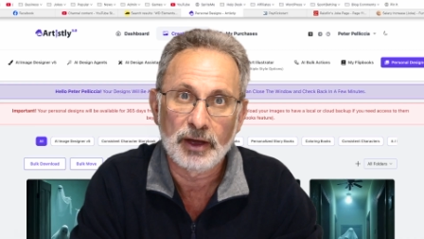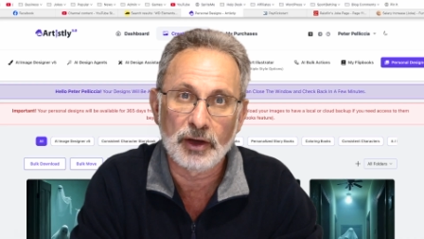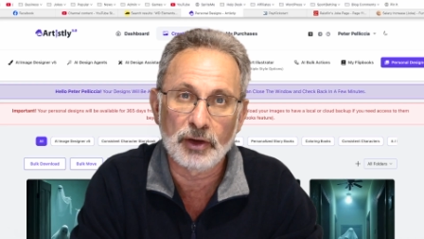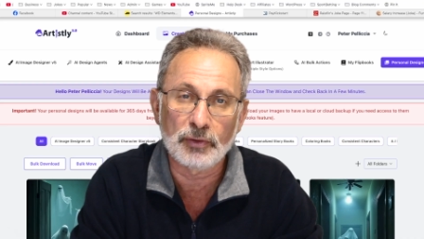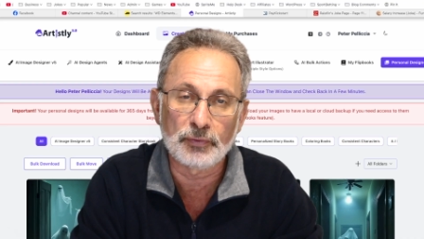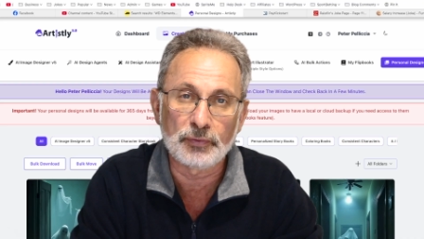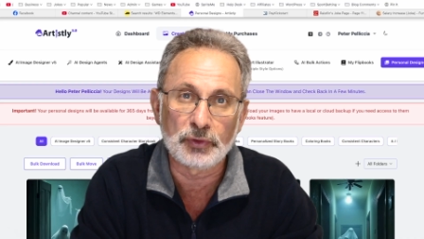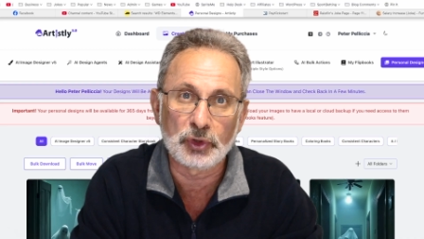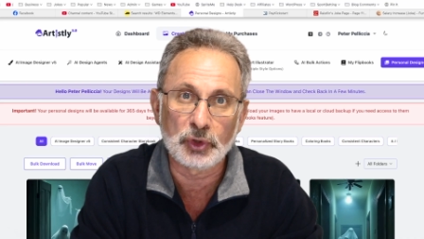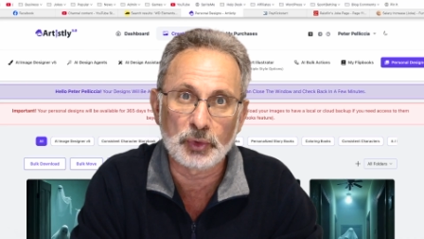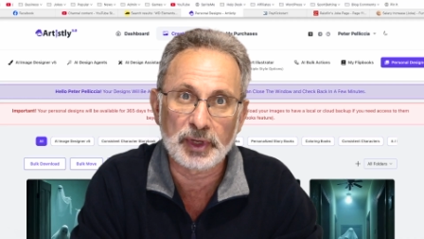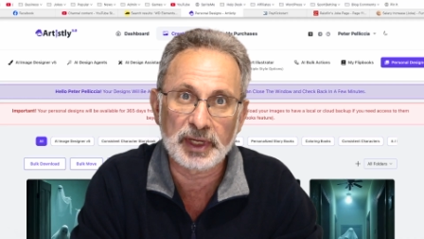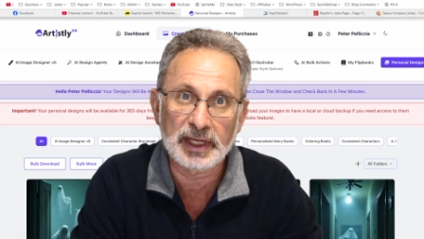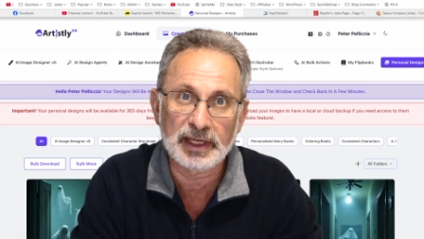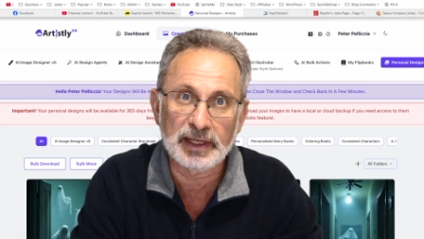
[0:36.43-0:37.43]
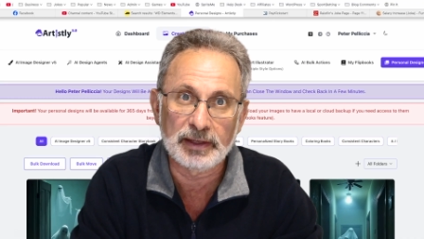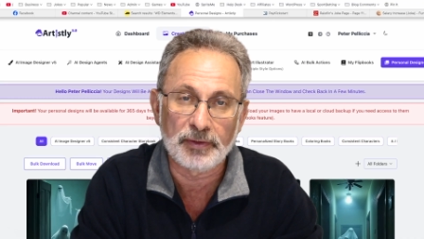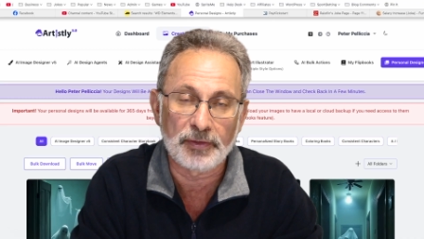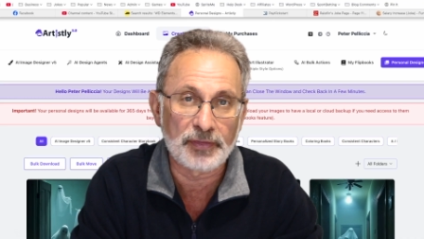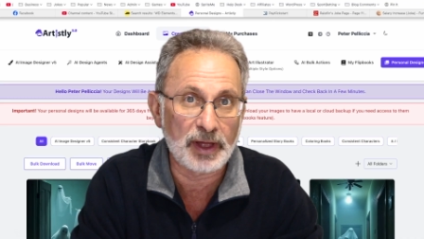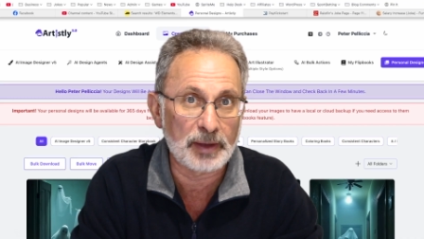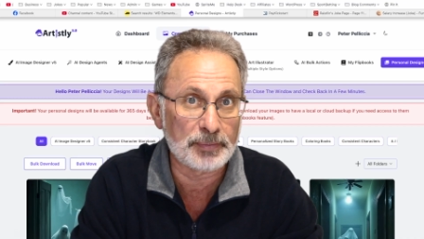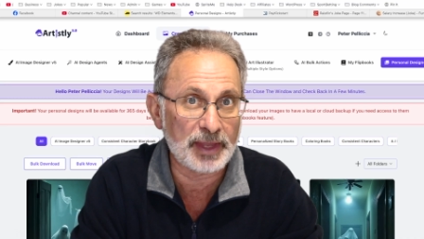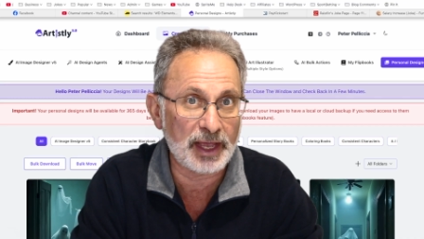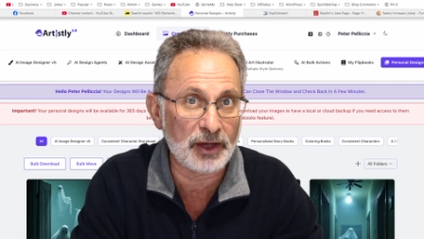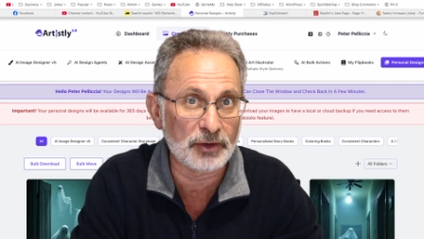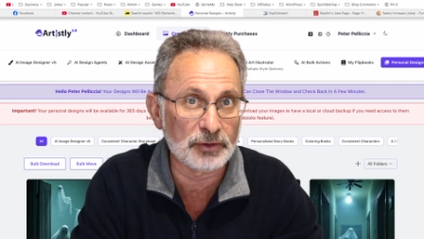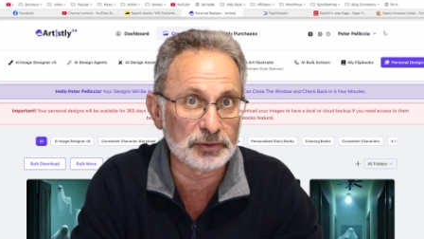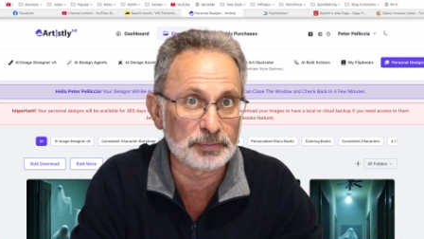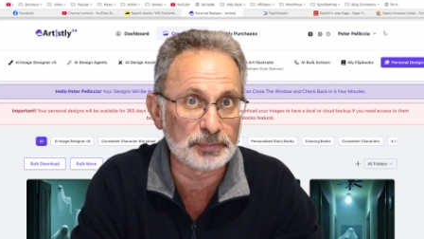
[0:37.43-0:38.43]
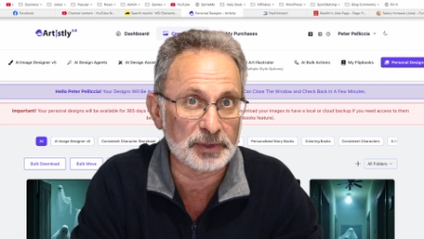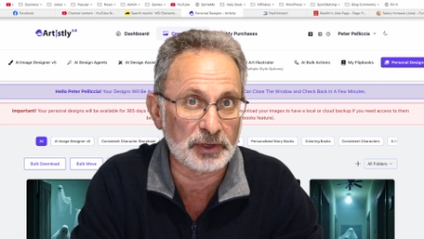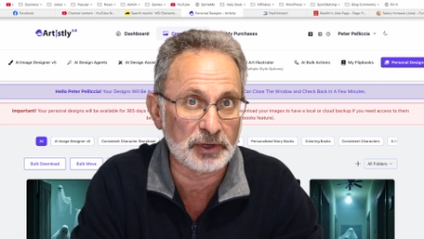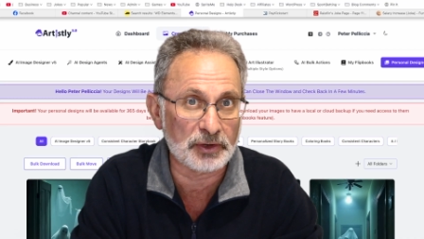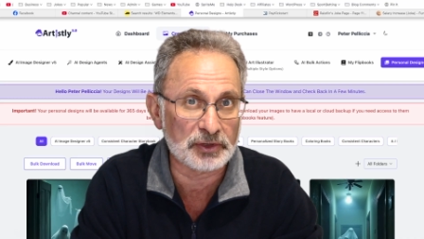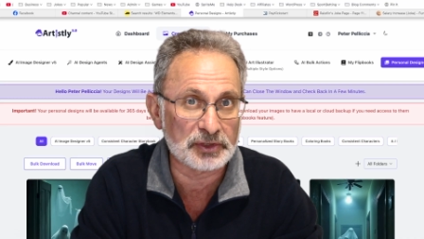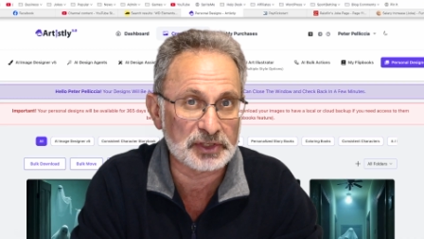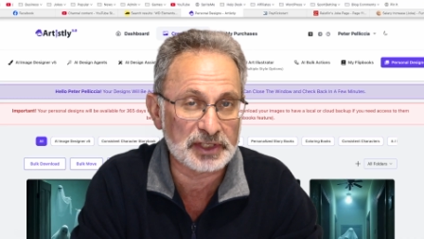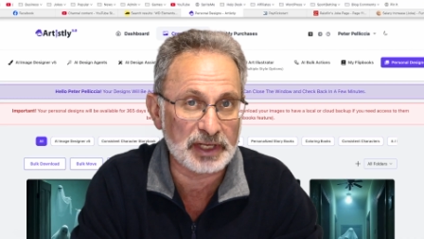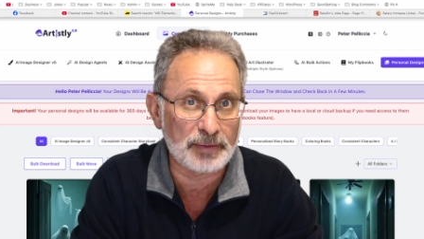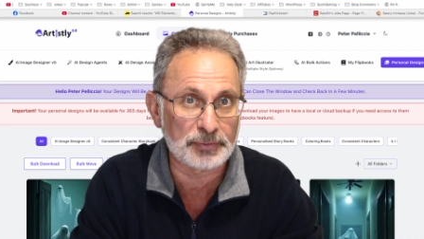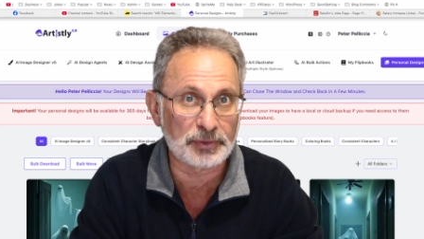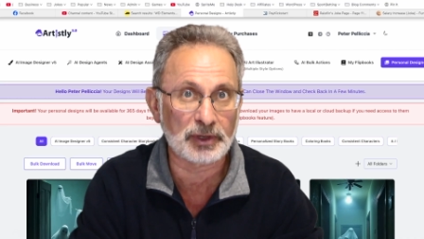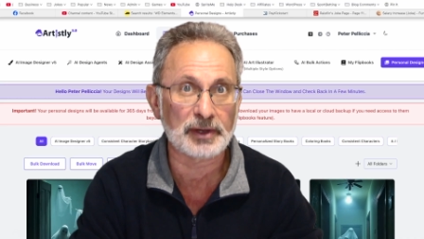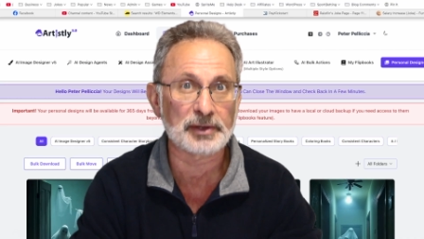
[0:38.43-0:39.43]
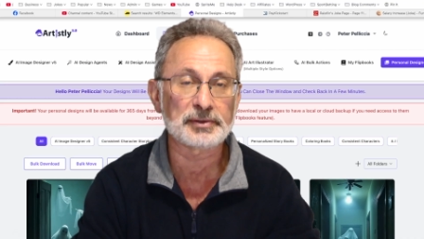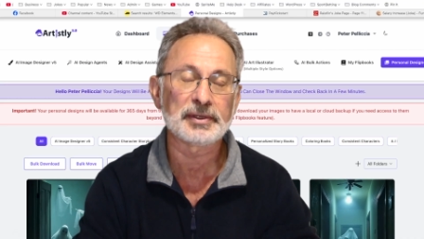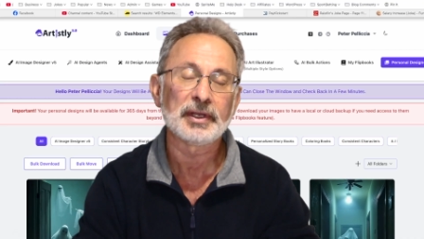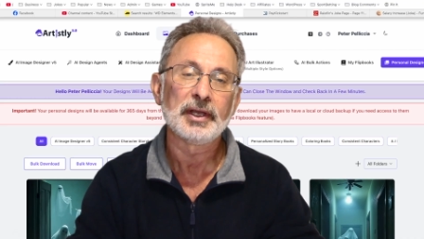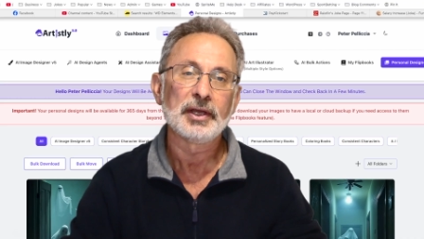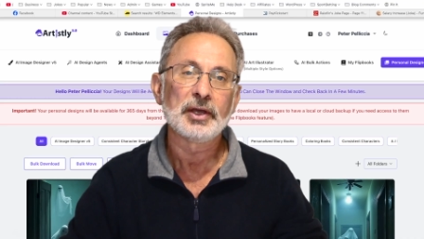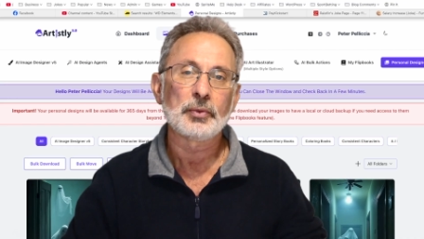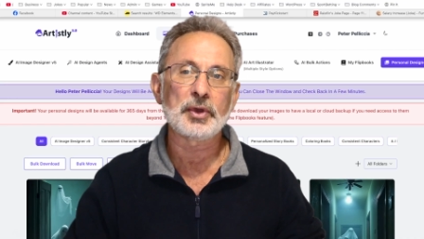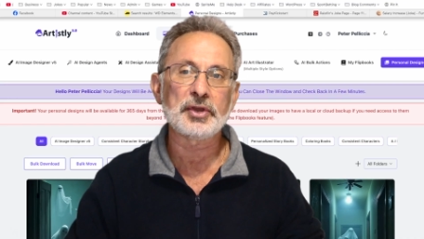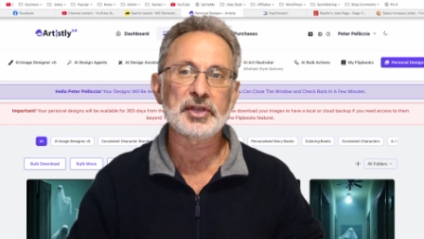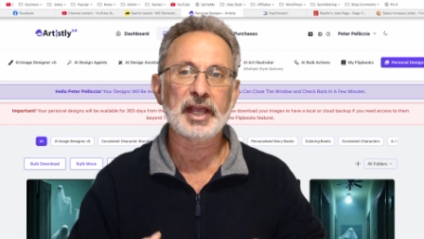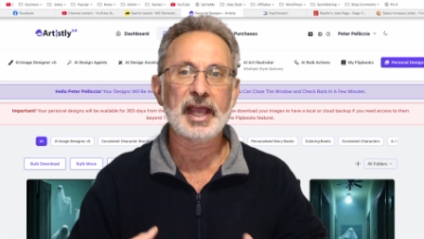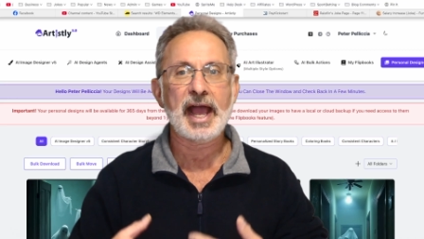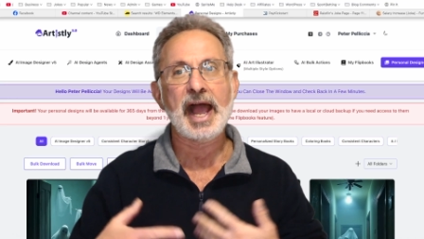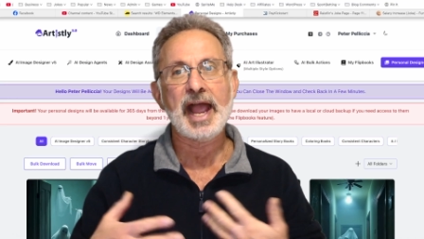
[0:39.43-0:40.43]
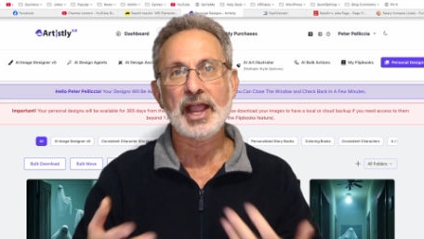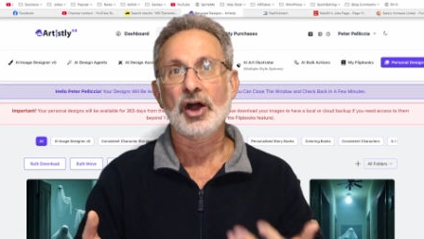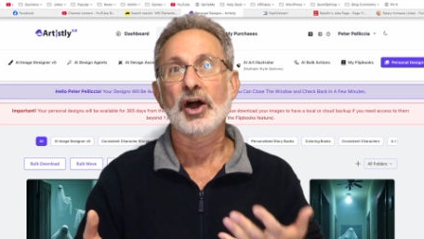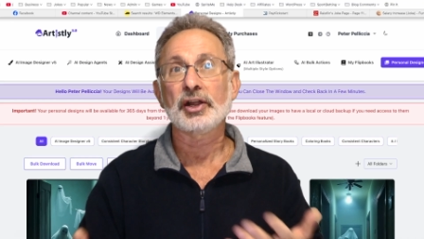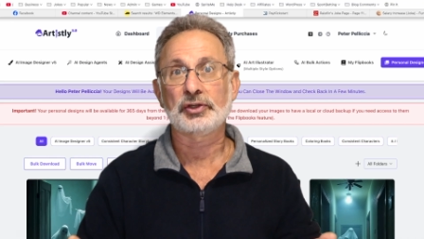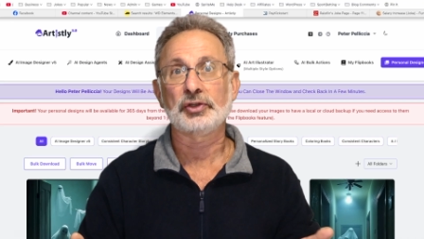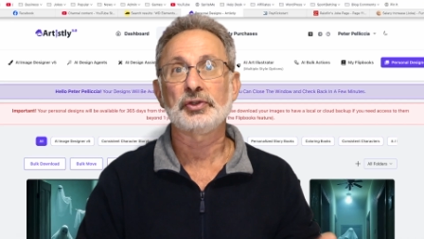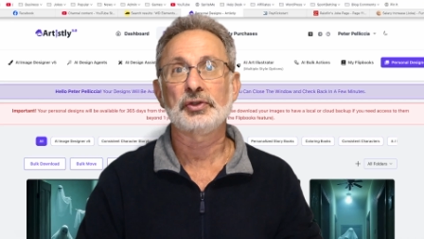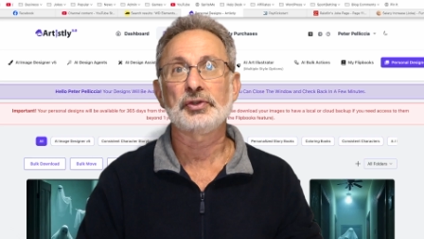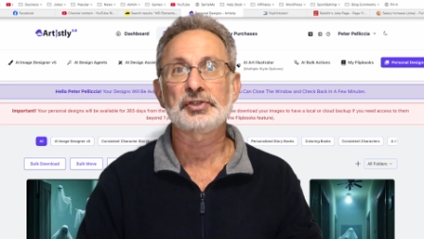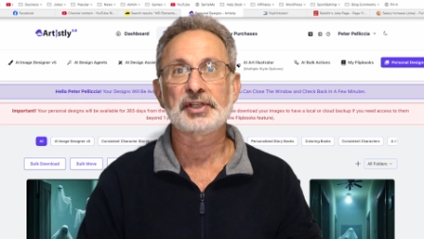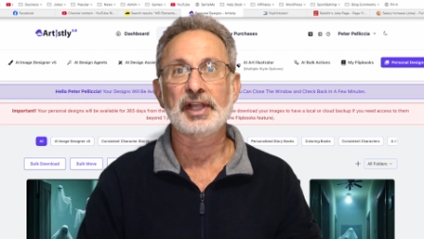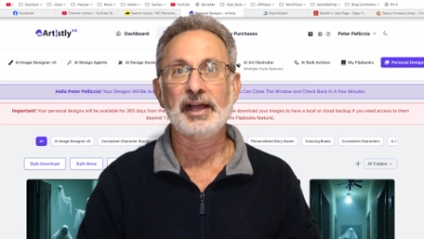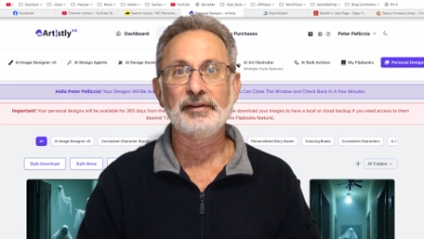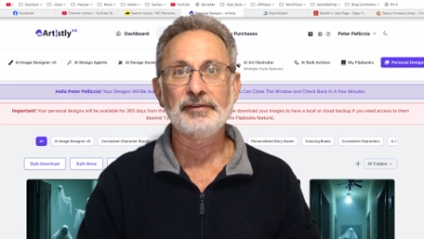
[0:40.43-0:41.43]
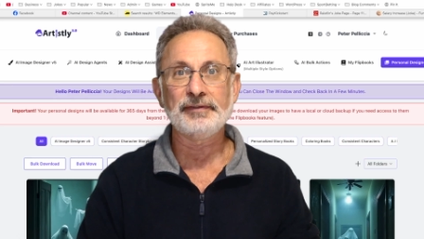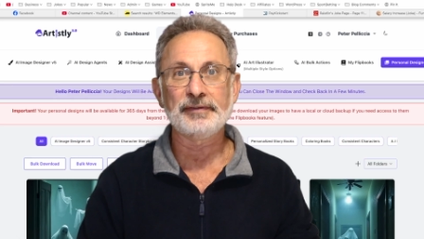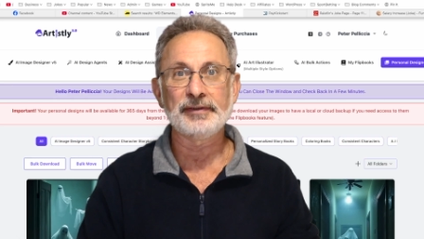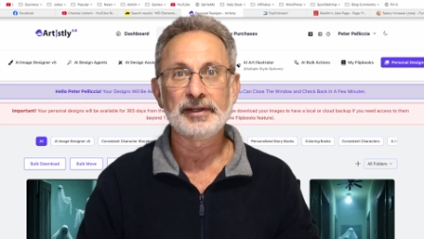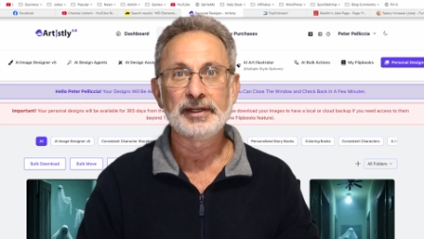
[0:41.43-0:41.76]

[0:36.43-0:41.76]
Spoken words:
of doing thumbnails, because sometimes when you get AI to do stuff,